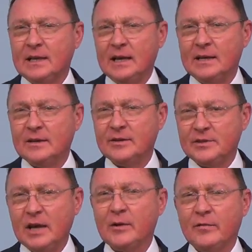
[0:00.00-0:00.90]
and uh,
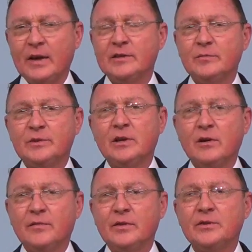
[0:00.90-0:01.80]
sacrifice
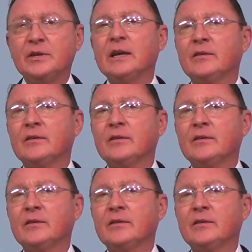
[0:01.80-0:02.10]
himself for the sake